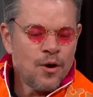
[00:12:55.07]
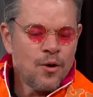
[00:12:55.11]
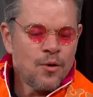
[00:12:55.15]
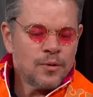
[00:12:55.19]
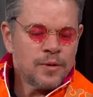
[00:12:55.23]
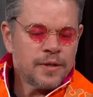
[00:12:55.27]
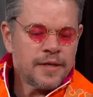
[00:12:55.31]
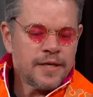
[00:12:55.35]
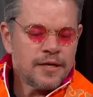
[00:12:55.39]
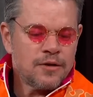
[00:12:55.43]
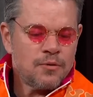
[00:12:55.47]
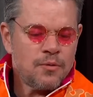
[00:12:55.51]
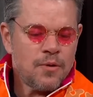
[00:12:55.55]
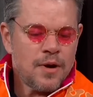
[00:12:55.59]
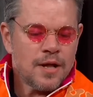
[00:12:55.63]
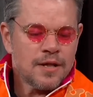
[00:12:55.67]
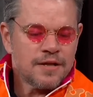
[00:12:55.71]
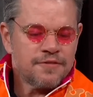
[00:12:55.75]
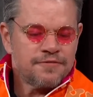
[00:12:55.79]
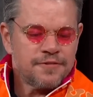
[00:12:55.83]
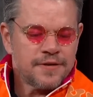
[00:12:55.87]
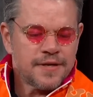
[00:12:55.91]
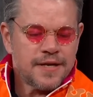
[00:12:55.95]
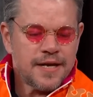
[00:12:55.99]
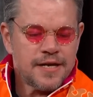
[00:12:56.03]
only
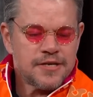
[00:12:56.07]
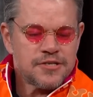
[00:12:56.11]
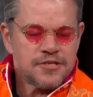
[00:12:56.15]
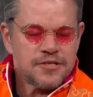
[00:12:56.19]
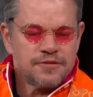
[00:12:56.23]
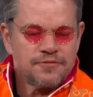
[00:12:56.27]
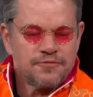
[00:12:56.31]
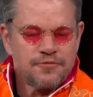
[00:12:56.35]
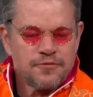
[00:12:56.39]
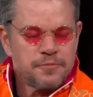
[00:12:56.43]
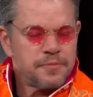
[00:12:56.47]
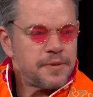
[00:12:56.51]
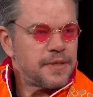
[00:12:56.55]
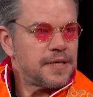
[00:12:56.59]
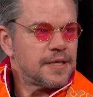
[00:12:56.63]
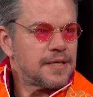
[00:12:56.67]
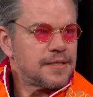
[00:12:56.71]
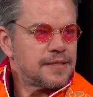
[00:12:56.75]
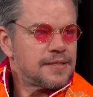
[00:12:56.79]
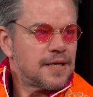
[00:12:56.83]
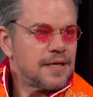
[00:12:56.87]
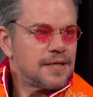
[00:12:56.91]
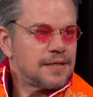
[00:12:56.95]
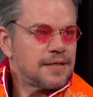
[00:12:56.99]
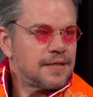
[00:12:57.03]
qualification for being a
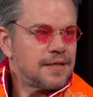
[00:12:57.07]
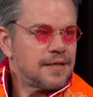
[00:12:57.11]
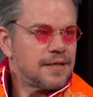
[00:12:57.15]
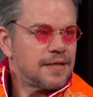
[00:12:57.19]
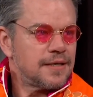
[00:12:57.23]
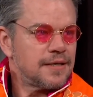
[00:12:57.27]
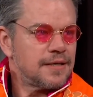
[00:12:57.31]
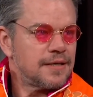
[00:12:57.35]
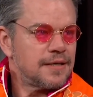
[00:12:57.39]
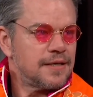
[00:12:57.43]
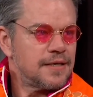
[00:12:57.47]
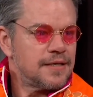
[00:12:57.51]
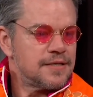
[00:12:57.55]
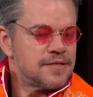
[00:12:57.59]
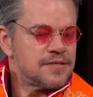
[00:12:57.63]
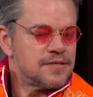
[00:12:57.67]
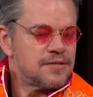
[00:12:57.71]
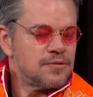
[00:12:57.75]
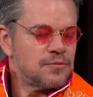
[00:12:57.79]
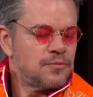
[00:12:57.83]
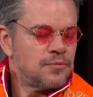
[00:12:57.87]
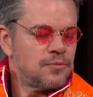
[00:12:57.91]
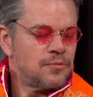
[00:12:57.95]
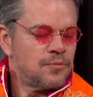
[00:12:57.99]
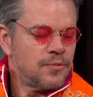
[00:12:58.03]
Dunkin' is
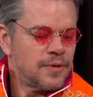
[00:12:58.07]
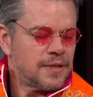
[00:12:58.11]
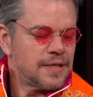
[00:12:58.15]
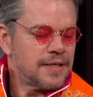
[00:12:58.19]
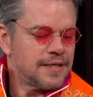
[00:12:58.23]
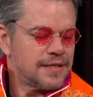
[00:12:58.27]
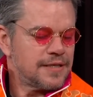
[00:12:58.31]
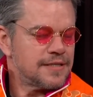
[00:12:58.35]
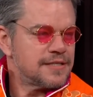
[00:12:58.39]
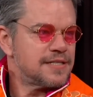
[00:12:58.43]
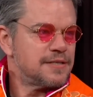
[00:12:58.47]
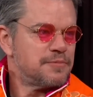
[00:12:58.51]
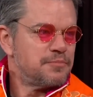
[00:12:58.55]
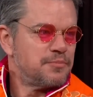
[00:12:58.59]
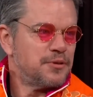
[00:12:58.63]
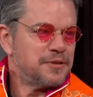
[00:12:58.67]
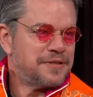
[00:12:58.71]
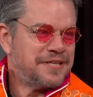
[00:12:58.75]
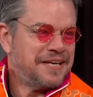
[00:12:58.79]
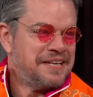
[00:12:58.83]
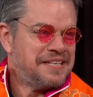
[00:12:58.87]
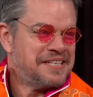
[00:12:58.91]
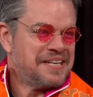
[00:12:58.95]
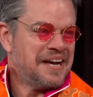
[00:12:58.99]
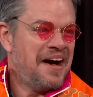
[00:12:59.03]
the willingness to put
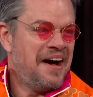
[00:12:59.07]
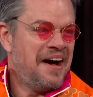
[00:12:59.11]
this